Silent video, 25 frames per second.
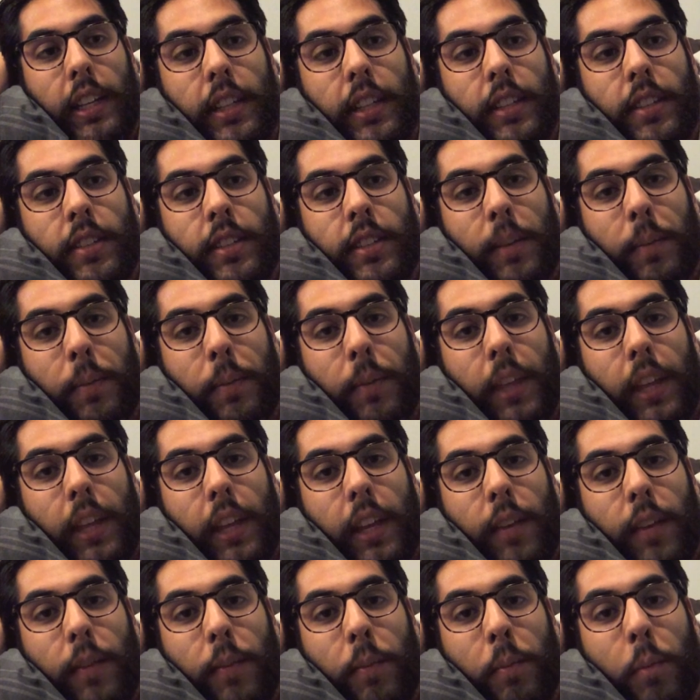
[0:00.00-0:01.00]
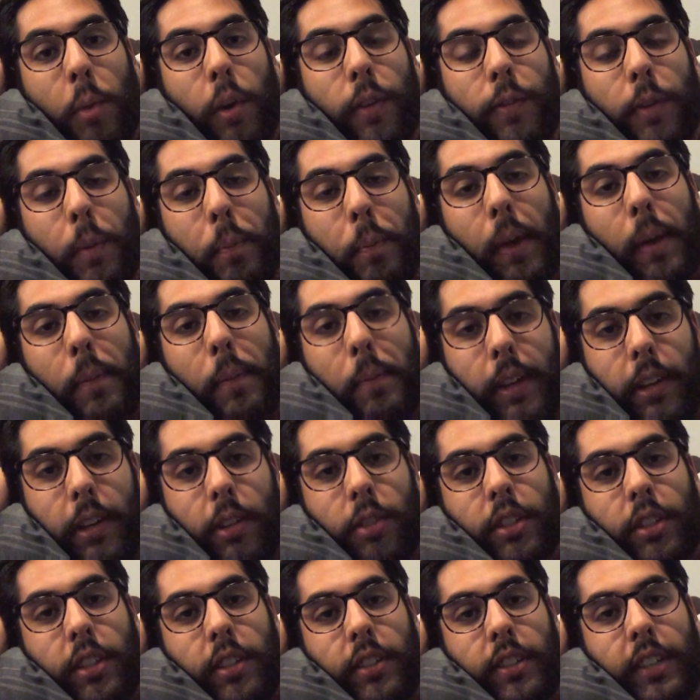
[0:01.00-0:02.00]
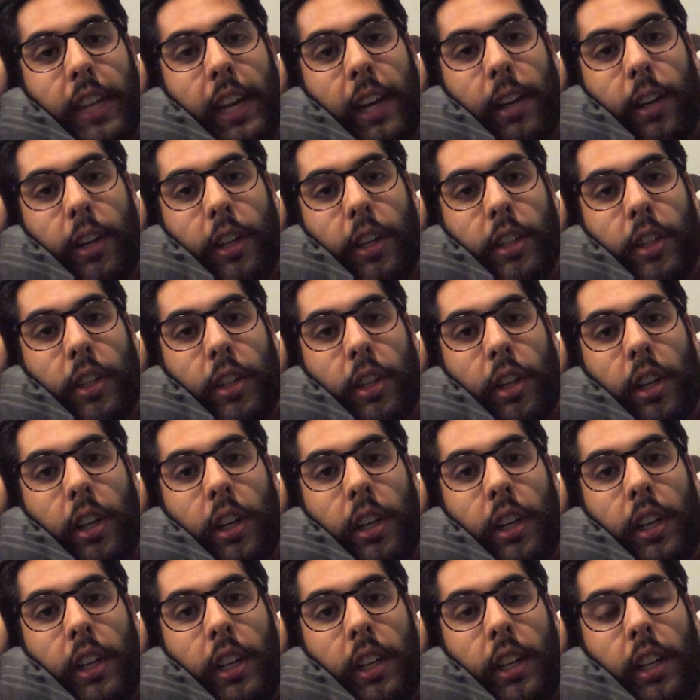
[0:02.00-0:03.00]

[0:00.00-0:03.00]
something more for Ben Mendelsohn's character